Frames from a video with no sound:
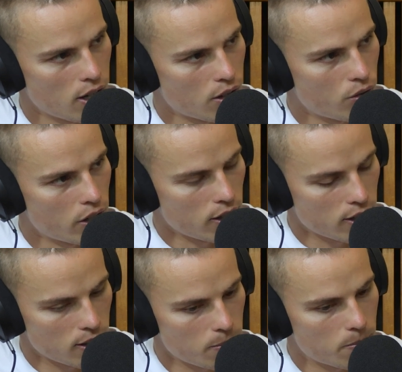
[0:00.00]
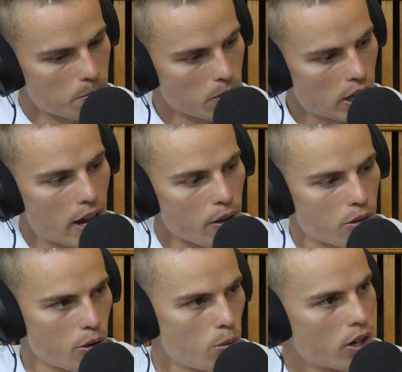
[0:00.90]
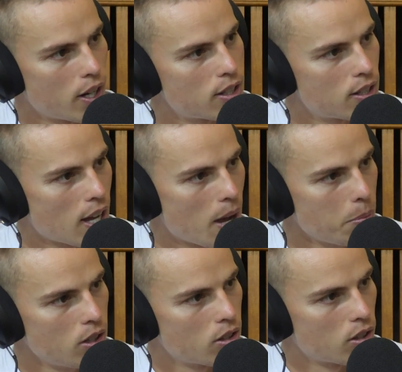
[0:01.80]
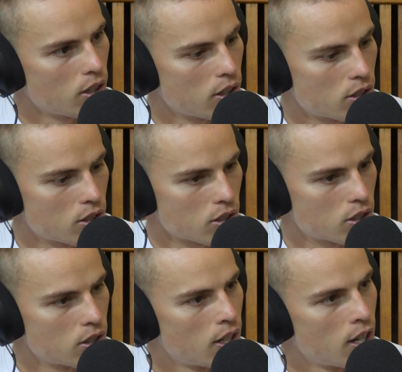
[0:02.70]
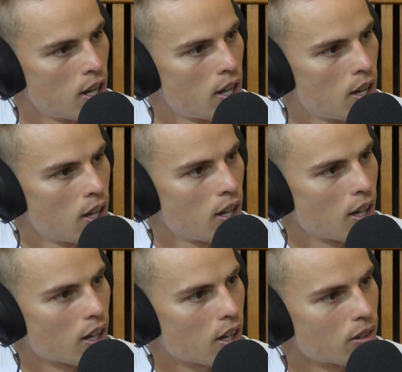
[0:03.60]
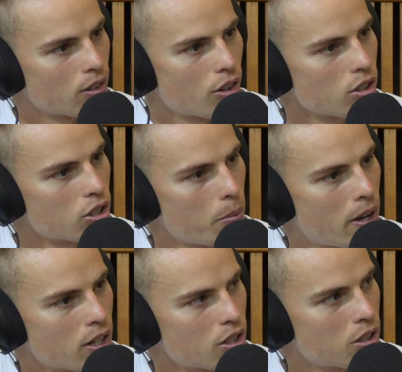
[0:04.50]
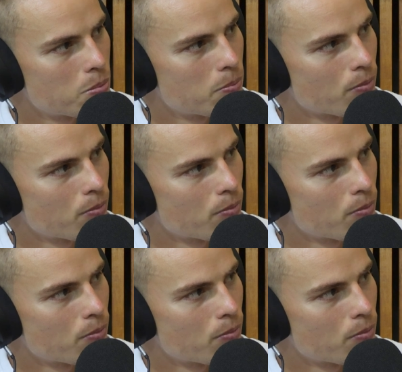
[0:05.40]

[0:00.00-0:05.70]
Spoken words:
and really plow through what needs to happen, and just not so much.